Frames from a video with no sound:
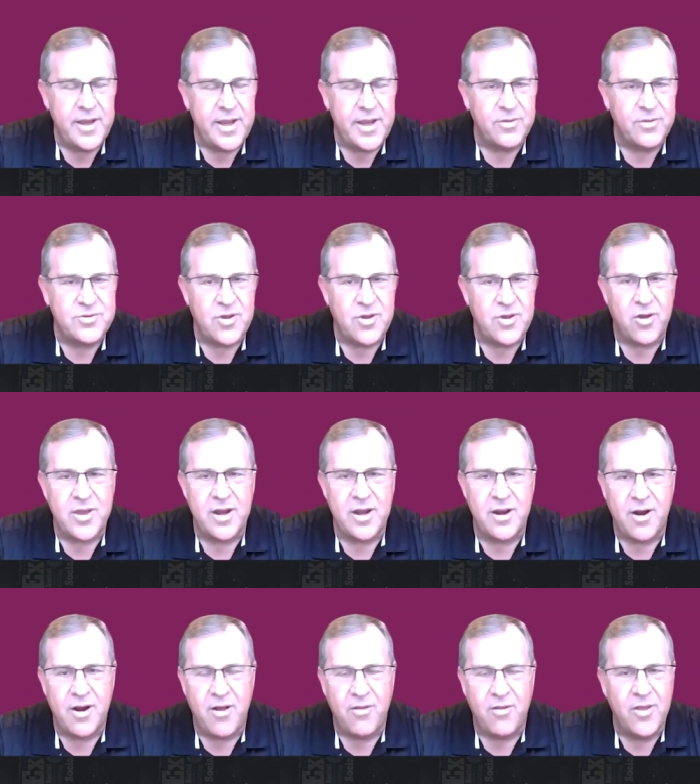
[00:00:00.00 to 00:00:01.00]
you know,
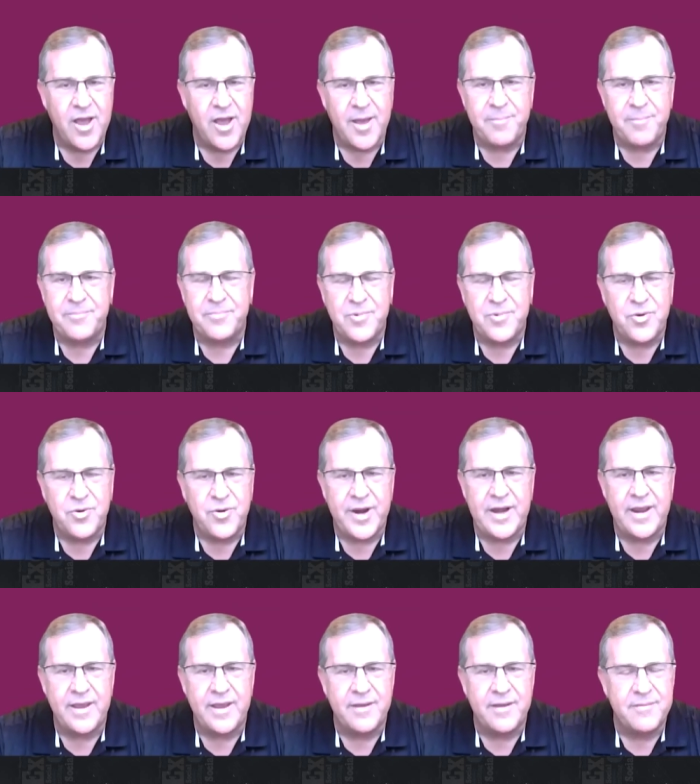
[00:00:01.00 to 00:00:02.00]
talking it all up,
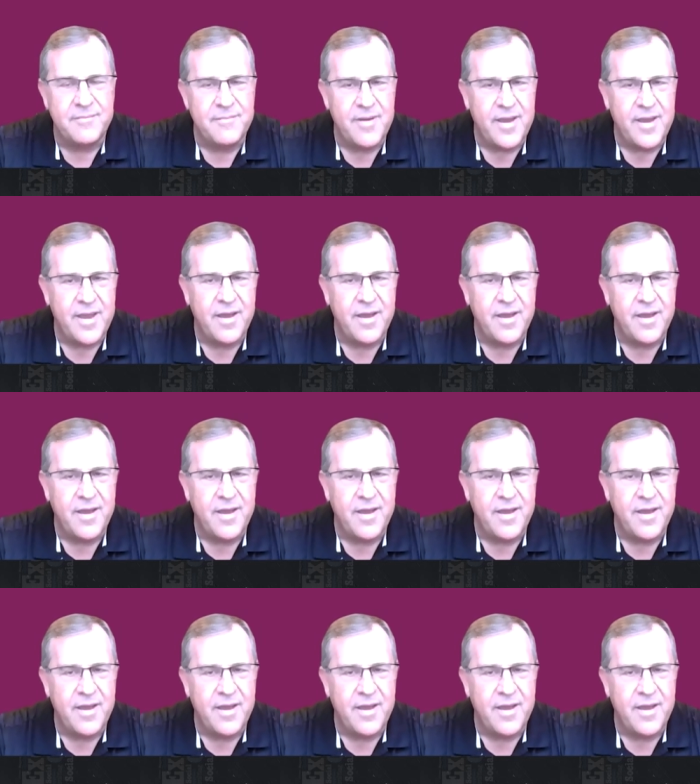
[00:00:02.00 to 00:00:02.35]
greeting